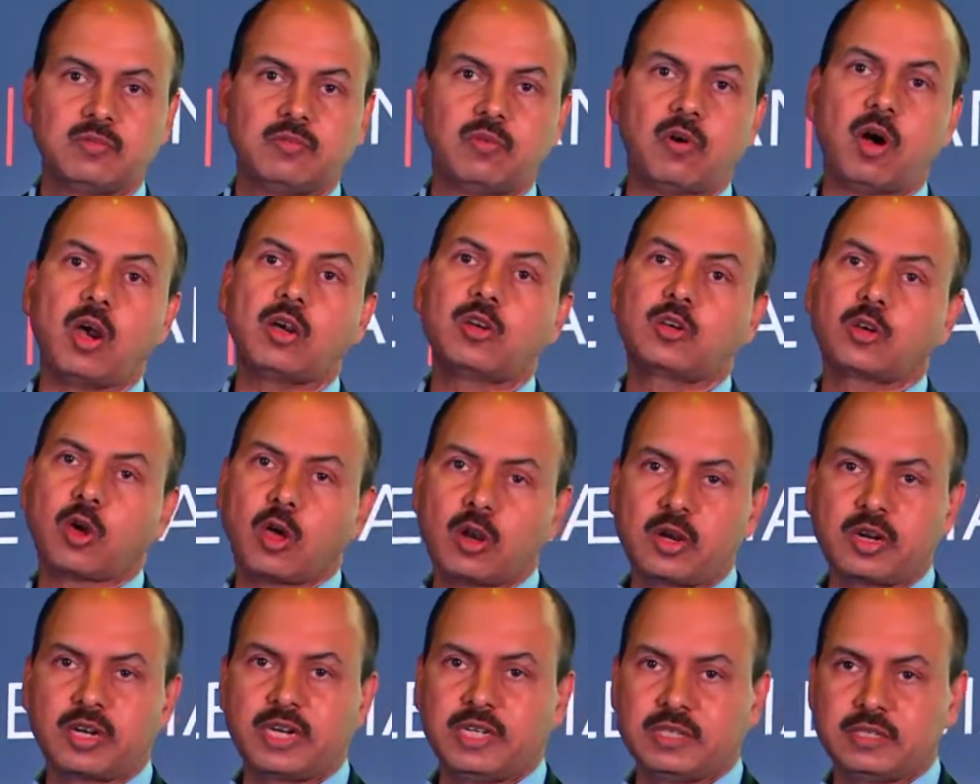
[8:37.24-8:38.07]

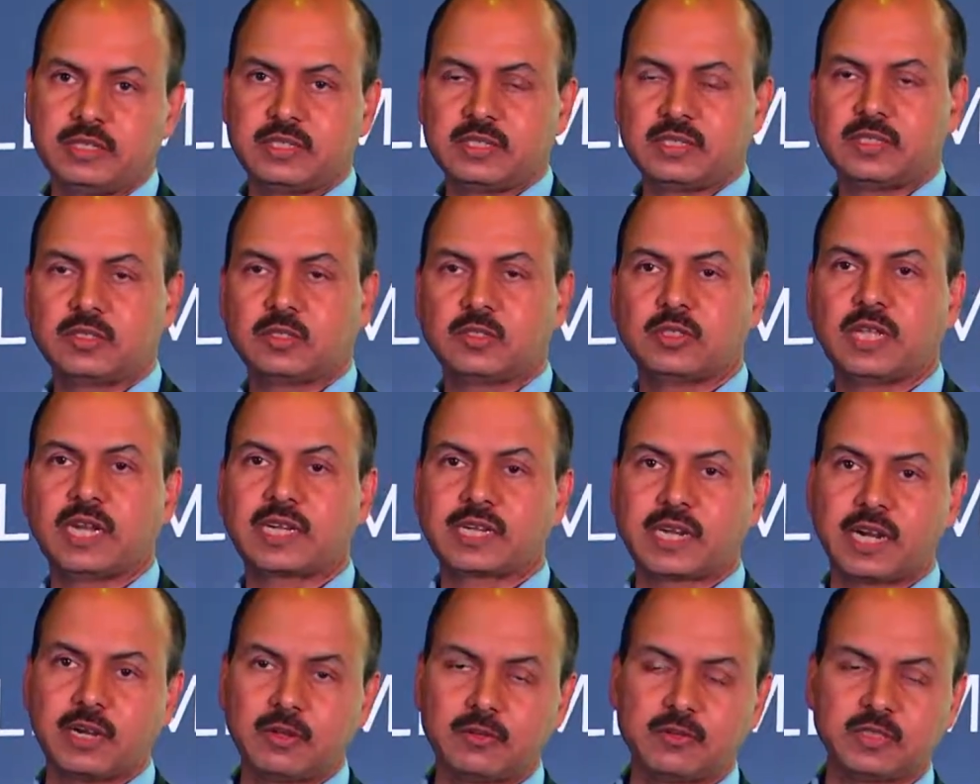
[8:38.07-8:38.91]
fault-tolerant, so that
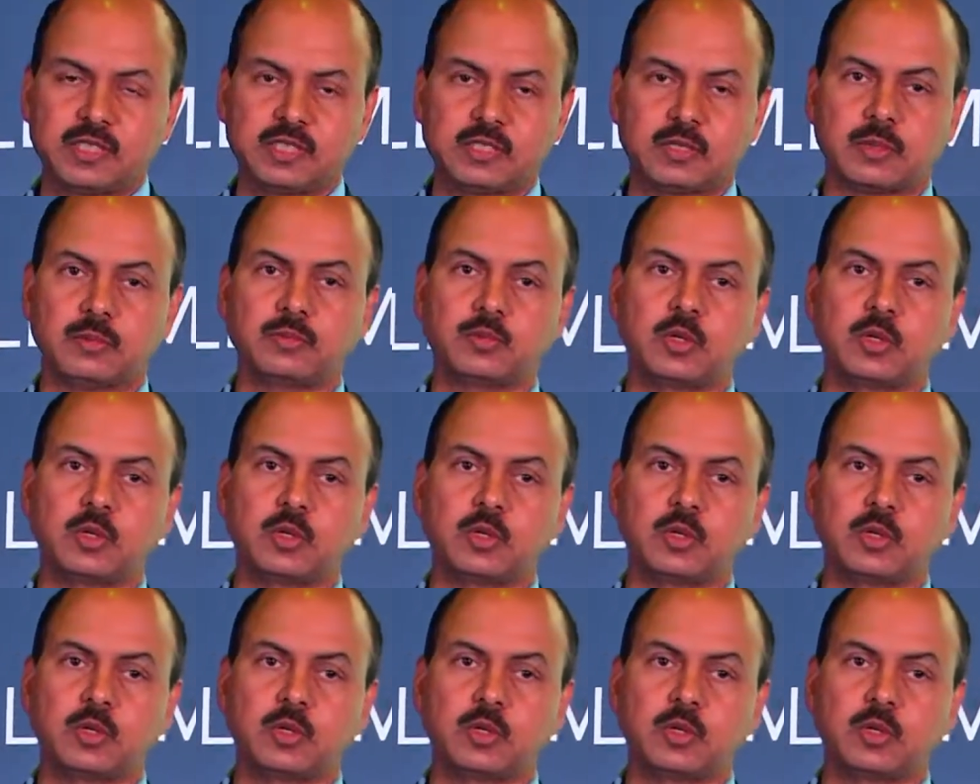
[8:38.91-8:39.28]
kind of system.